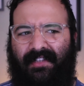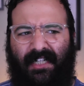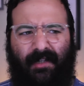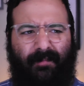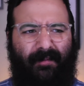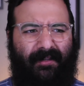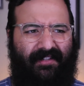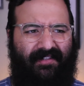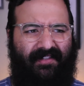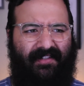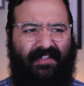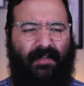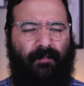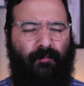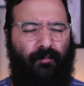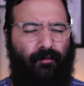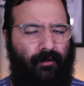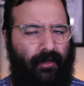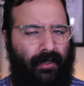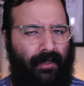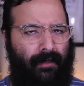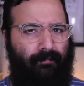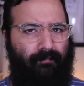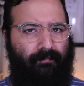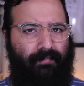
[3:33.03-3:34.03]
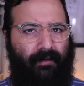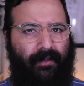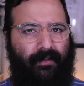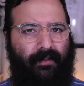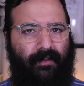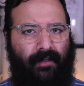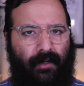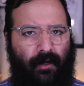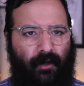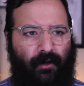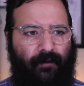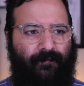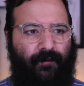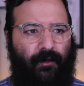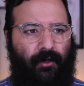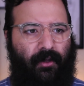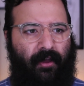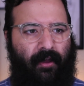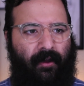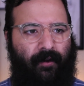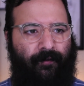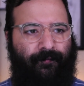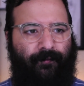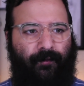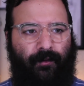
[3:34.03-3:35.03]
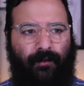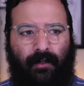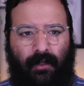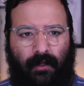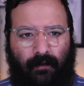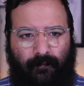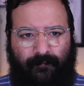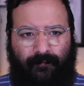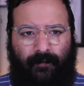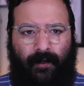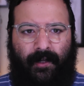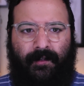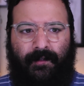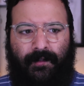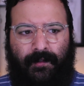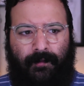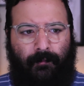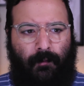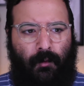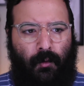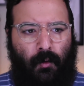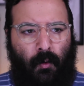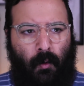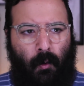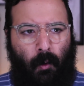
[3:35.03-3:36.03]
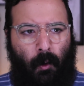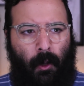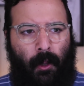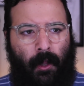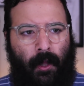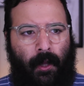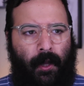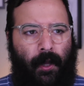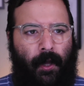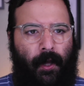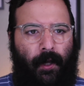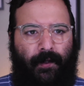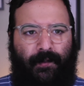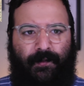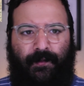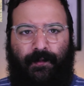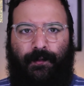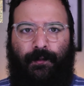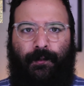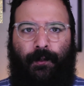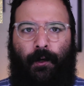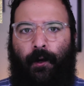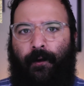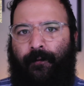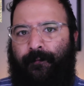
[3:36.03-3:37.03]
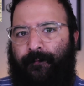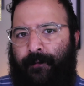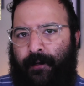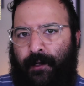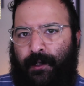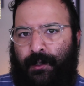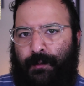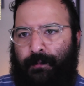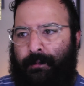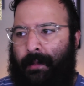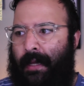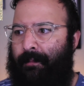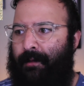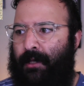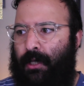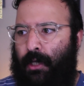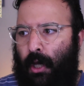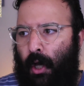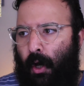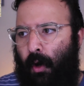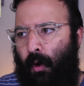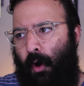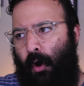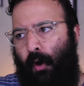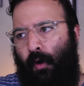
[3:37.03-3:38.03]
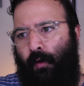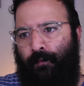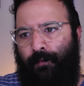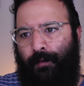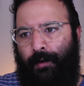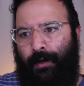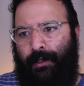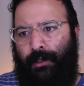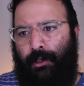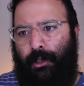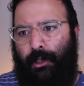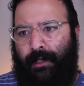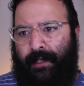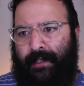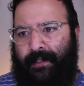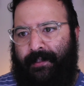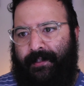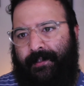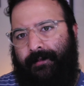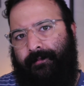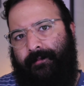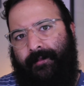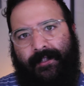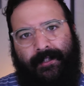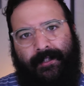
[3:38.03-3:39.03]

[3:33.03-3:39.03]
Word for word: little bit slippery, but you know, if you're careful, you can find some cool starfish. Maybe go over and look at some